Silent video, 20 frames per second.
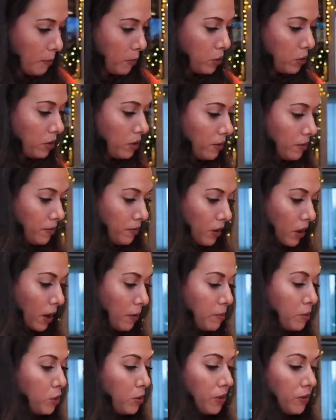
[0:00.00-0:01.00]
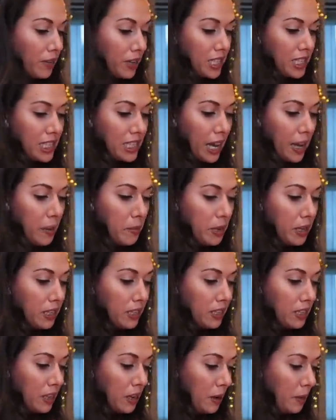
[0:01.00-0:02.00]
mood of, a mood of
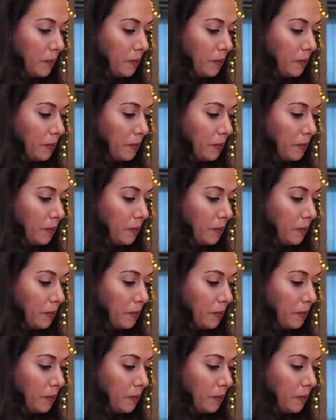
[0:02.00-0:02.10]
excitement